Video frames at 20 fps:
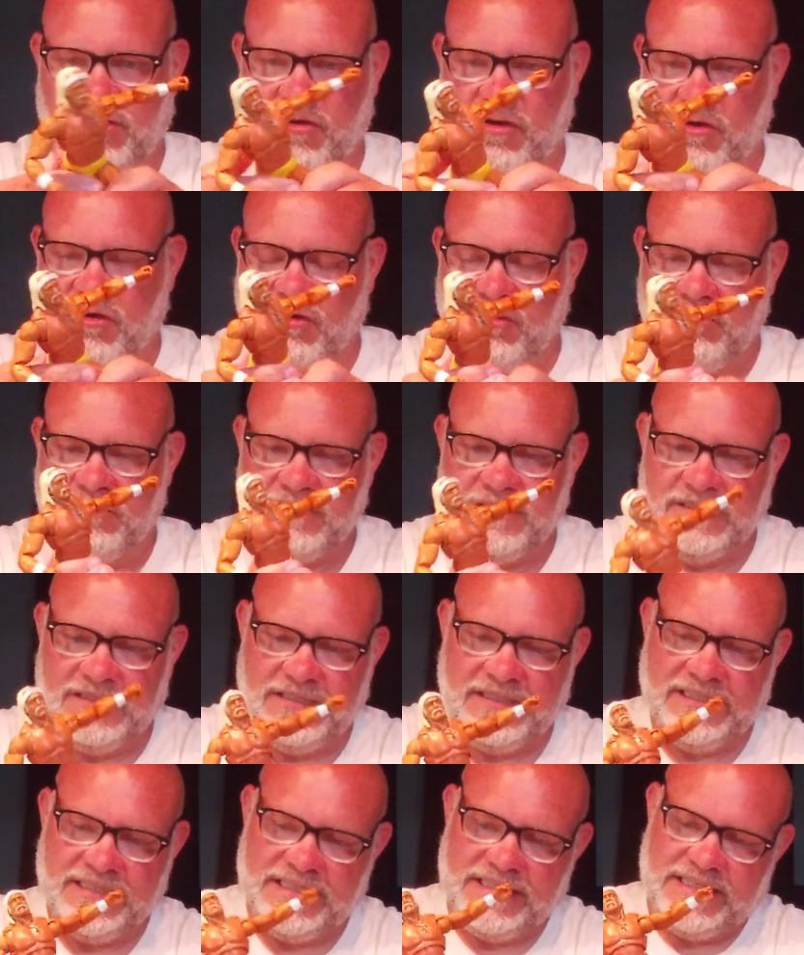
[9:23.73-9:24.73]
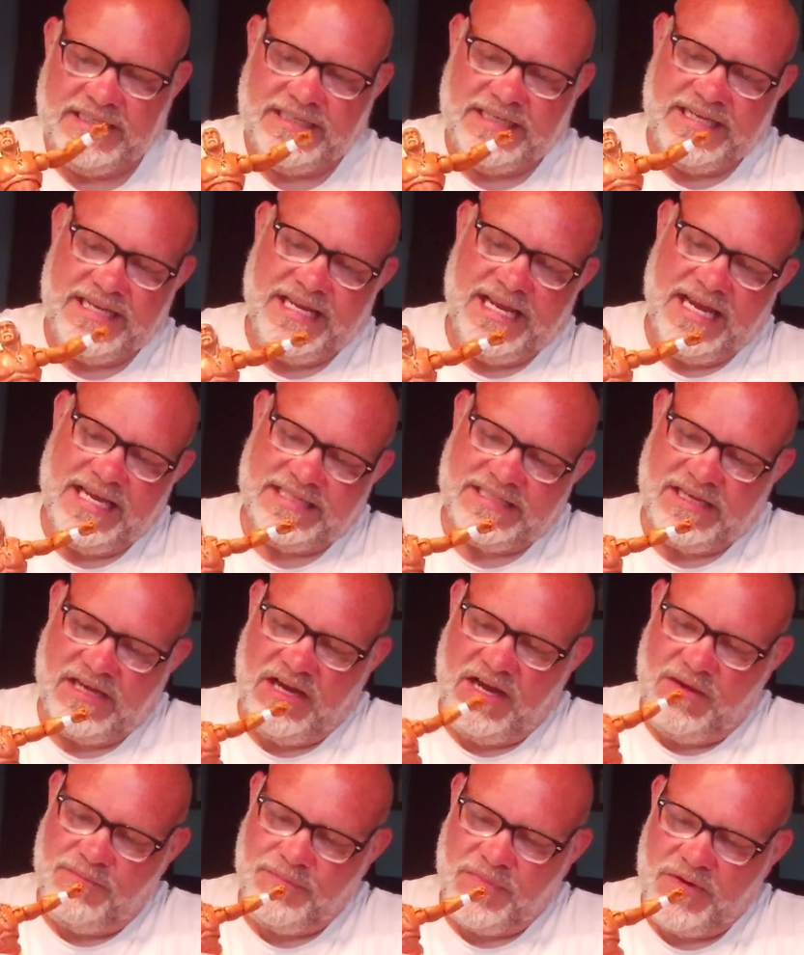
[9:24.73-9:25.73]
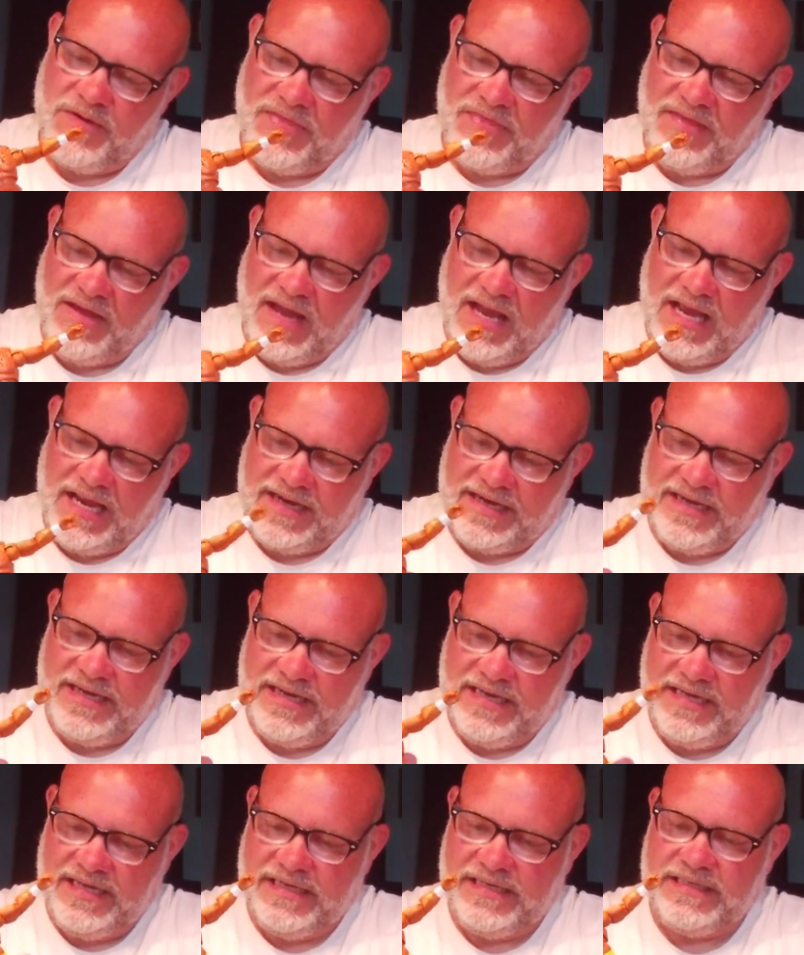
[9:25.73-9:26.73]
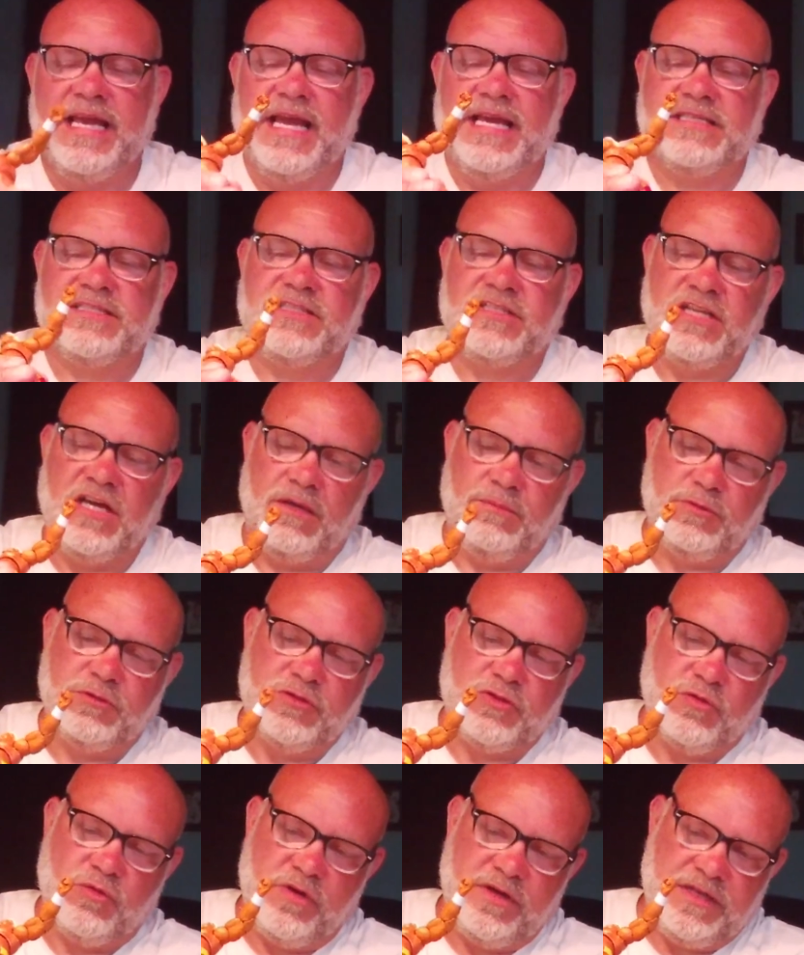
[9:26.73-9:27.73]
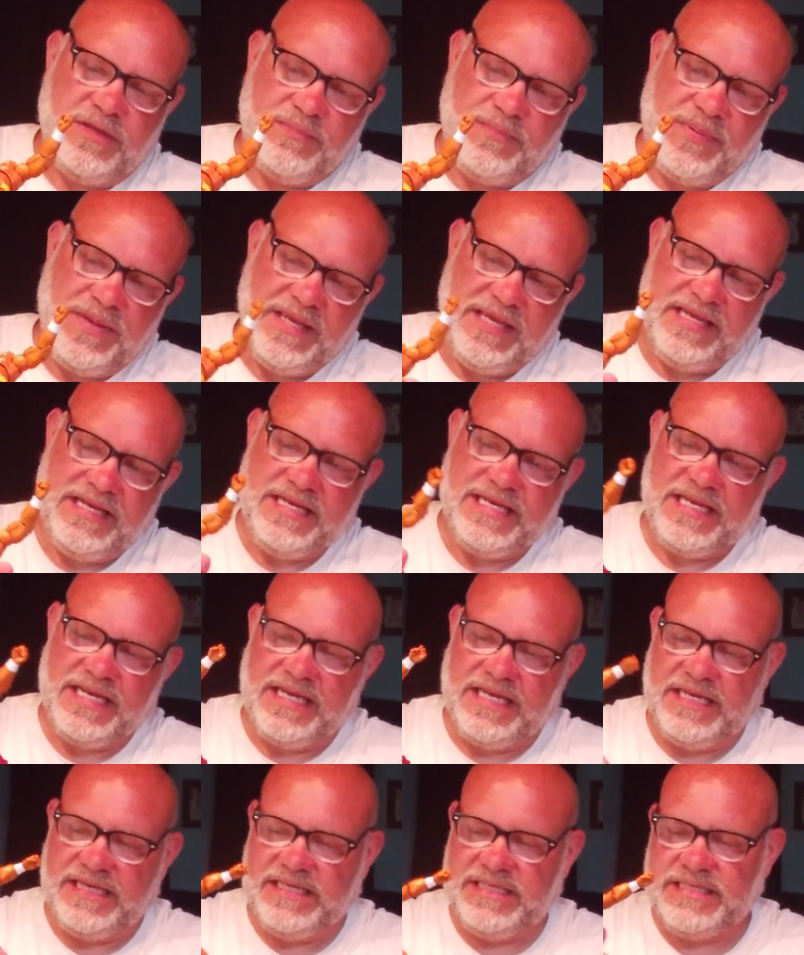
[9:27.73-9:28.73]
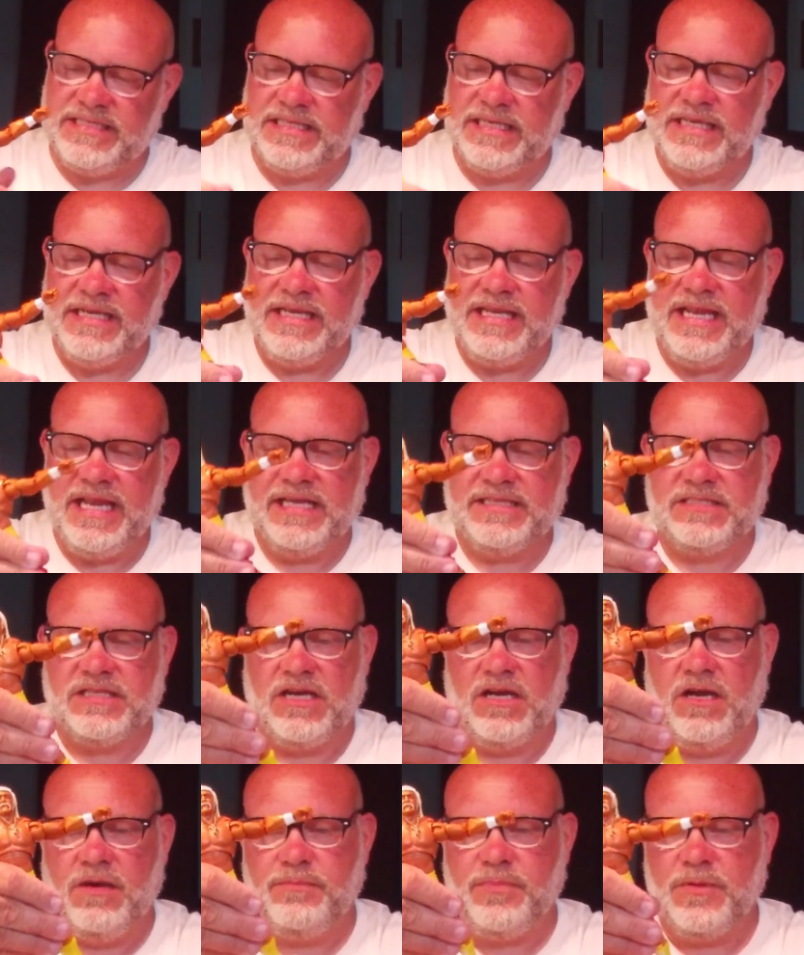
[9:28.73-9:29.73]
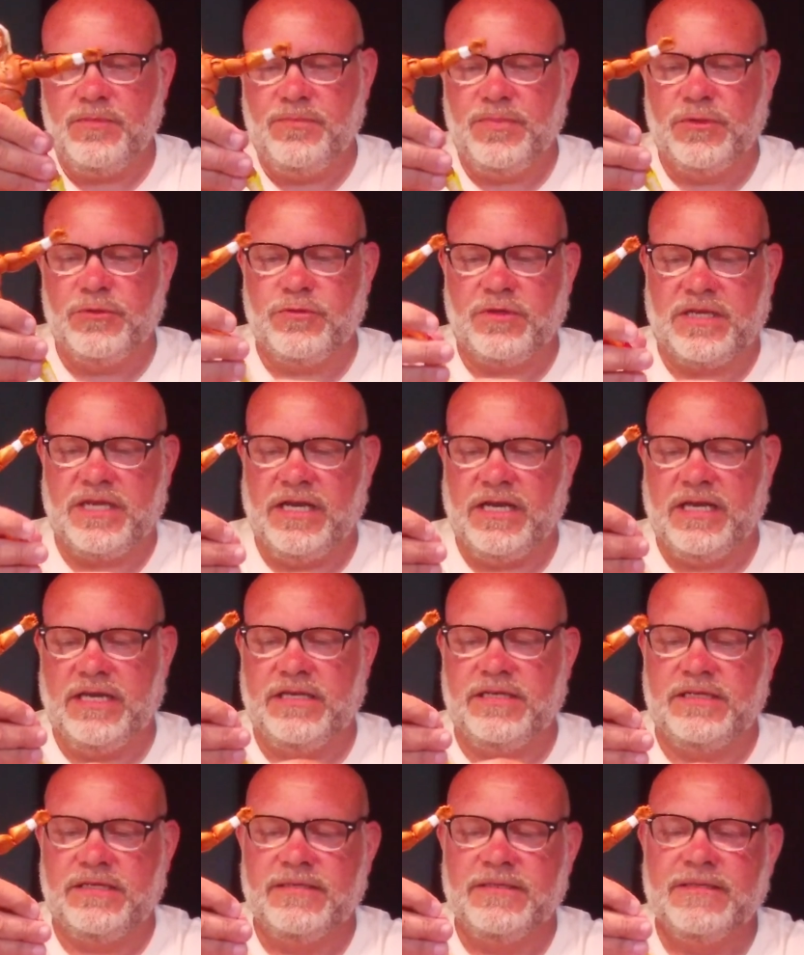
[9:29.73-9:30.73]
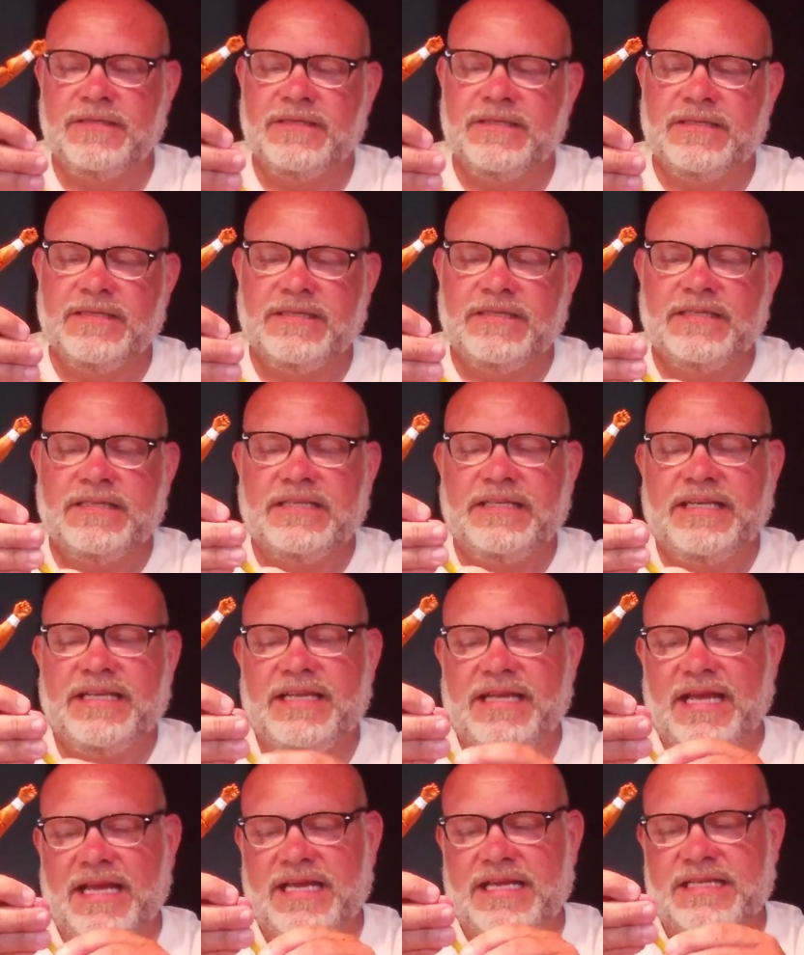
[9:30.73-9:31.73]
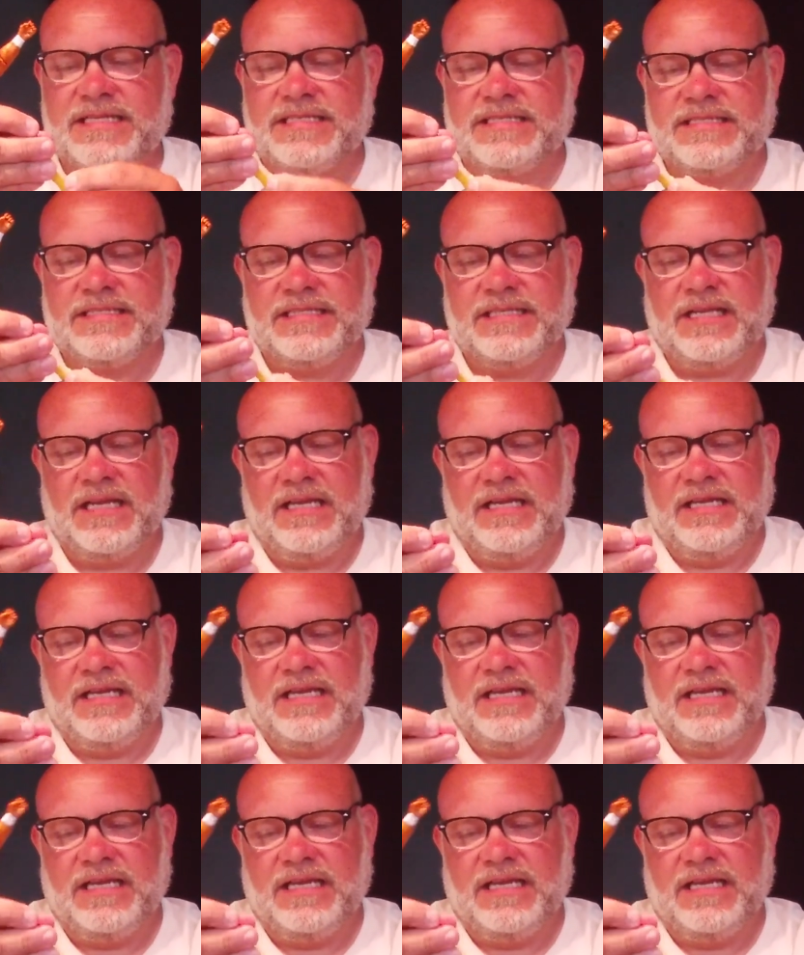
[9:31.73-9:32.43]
at all. He has an upper thigh cut. He has double jointed pin knees. He has an upper boot cut. He has